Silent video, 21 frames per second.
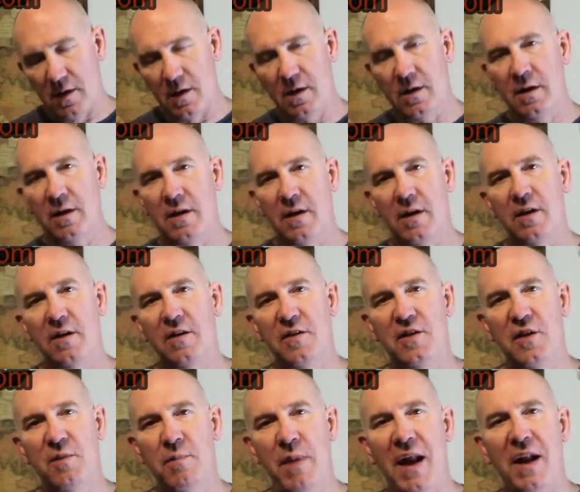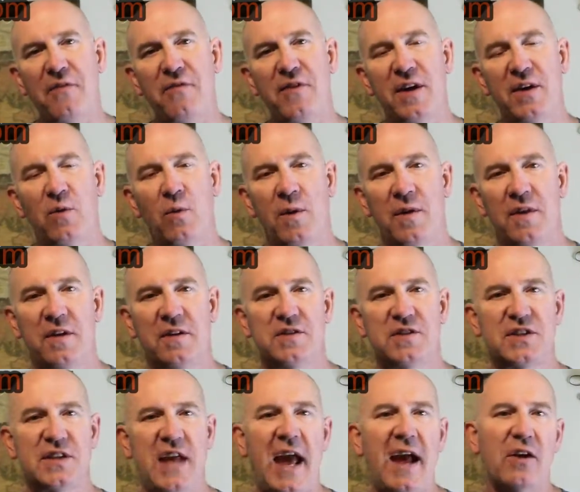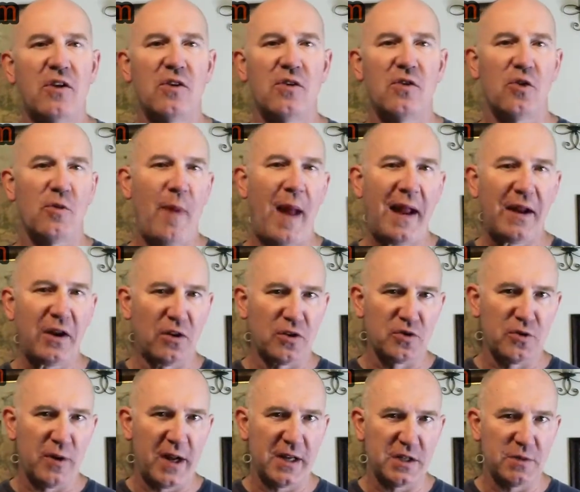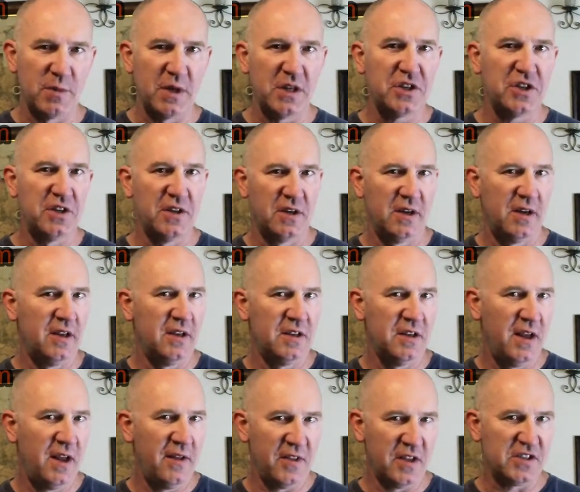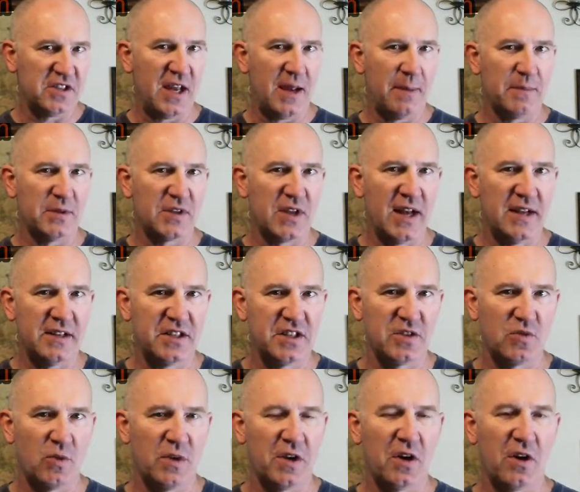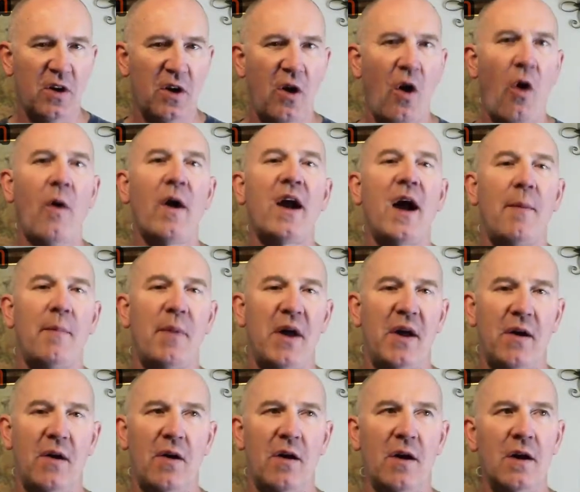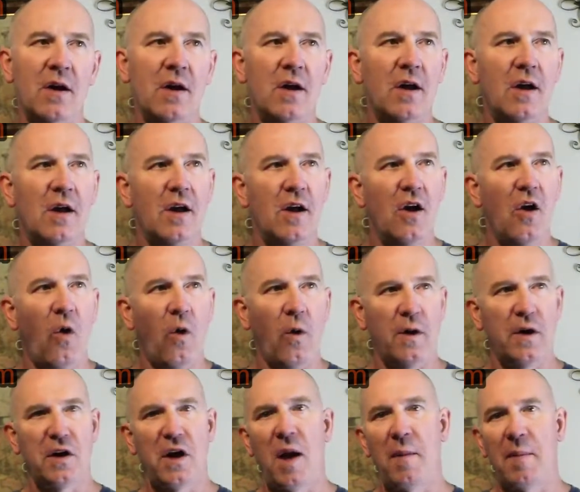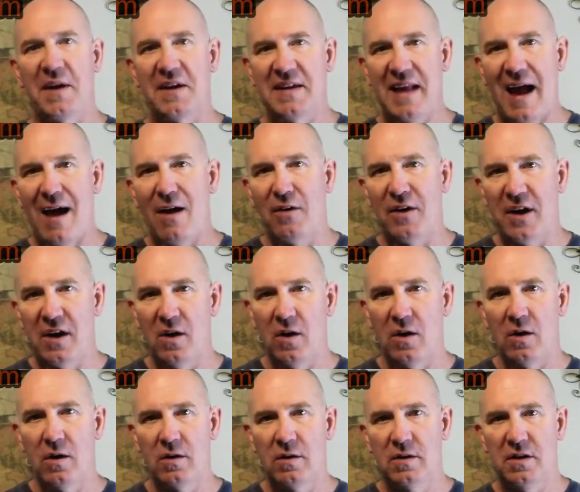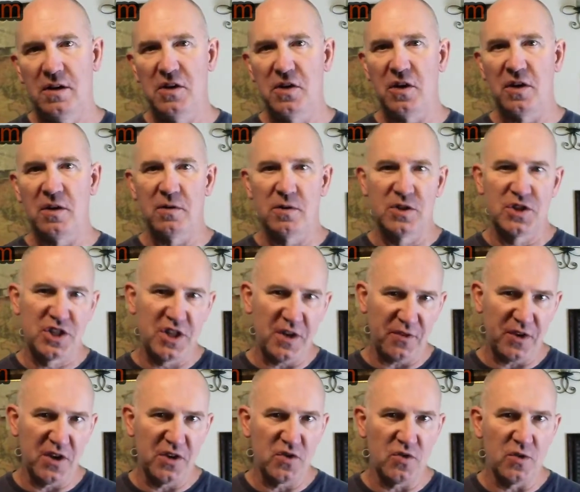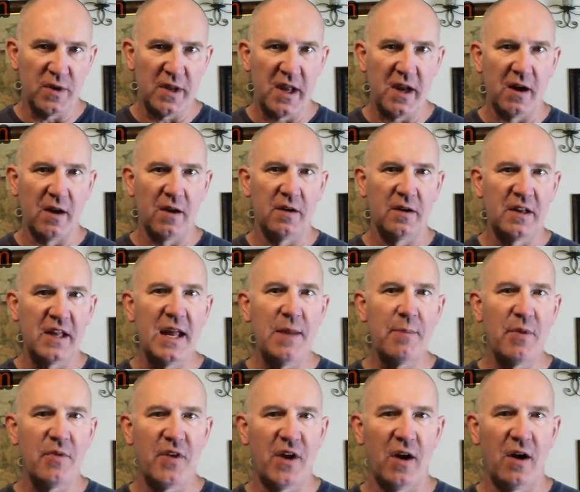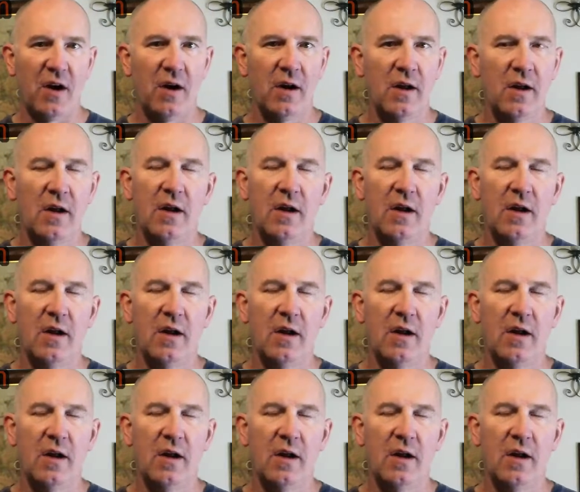The benefit with a standard or manual transmission in the same sense is when you're going uphill or you're coming downhill, you can shift into a gear and keep it there.